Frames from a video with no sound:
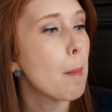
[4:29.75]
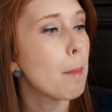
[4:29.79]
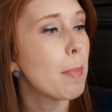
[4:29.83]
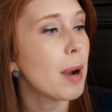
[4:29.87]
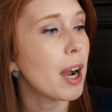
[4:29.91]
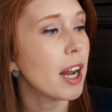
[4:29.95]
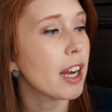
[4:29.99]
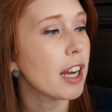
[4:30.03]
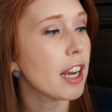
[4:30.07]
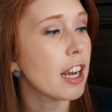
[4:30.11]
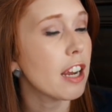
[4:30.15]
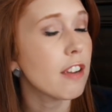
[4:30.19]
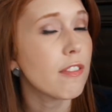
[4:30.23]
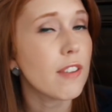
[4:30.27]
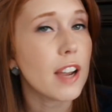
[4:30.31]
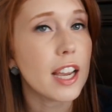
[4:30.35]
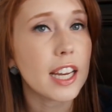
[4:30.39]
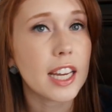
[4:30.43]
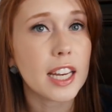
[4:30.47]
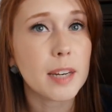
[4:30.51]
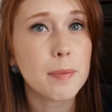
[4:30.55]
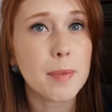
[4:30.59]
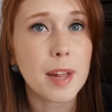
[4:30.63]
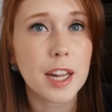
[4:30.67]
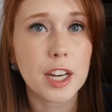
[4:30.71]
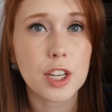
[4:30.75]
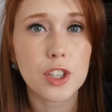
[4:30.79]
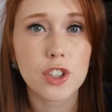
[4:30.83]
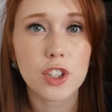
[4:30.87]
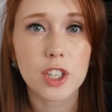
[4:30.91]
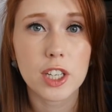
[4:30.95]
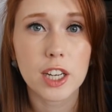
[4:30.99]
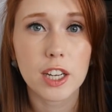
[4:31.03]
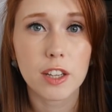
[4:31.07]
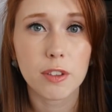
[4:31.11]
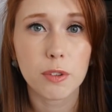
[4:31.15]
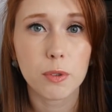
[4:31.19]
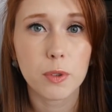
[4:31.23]
But if I can manage
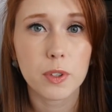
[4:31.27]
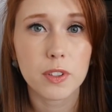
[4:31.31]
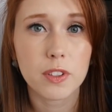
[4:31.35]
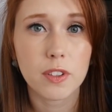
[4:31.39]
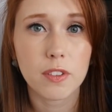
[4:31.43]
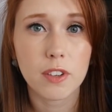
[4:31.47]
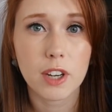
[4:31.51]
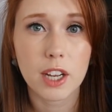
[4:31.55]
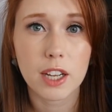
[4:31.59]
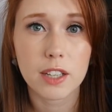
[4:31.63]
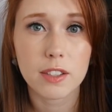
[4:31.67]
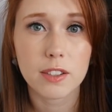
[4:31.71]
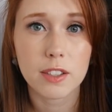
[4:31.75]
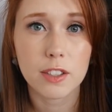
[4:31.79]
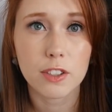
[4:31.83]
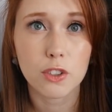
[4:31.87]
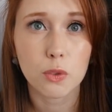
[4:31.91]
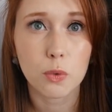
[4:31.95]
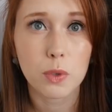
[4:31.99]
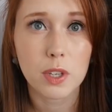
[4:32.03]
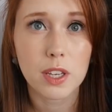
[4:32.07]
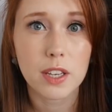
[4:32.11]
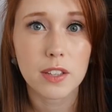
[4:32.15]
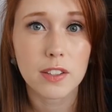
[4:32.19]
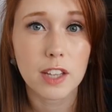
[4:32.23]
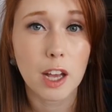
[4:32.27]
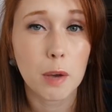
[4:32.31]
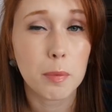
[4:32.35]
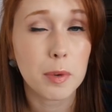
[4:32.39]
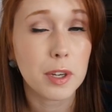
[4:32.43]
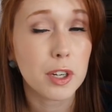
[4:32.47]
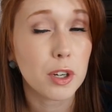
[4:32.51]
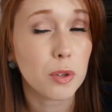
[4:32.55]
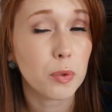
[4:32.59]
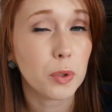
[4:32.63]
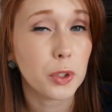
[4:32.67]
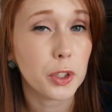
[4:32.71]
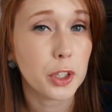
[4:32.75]
to get through this in the next 6 weeks, I'll be
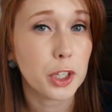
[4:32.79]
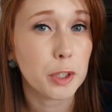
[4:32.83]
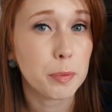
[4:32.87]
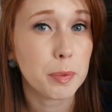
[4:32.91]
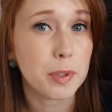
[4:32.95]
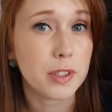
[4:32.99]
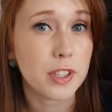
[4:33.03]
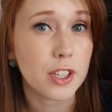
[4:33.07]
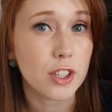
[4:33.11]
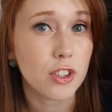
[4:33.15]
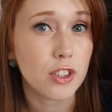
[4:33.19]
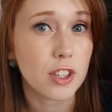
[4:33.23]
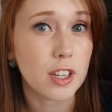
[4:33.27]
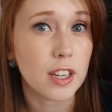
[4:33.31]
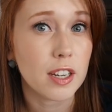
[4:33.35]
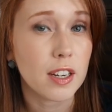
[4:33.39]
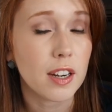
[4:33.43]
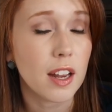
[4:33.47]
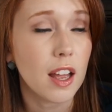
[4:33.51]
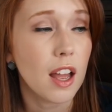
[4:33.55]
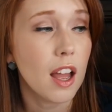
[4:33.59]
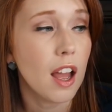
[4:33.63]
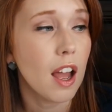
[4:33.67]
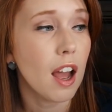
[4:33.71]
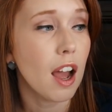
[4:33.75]
in a really good position.